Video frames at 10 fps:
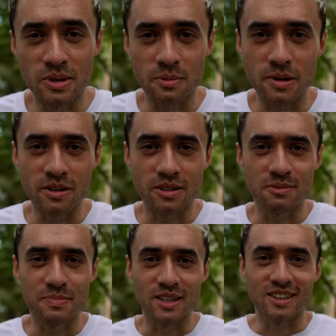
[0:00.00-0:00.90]

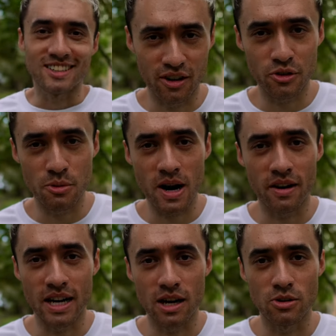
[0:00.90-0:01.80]
experience, but after about
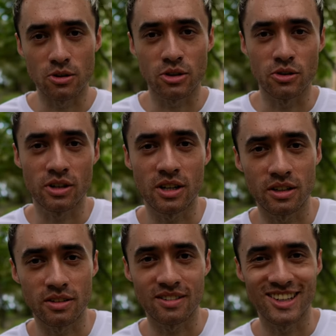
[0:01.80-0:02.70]
an hour or two,
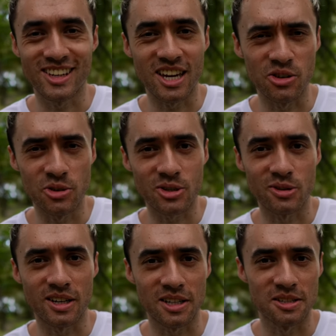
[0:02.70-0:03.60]
you get used to
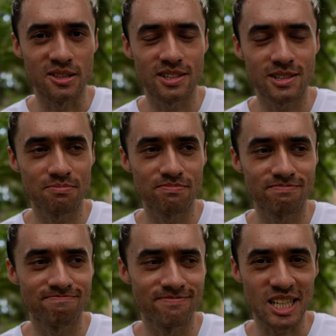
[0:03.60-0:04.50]
it and
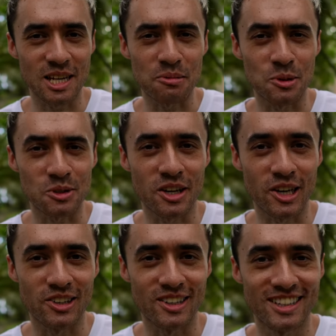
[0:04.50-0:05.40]
accept what's
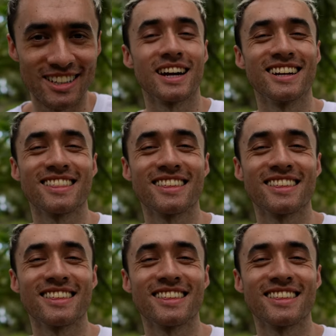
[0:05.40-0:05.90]
going on. And I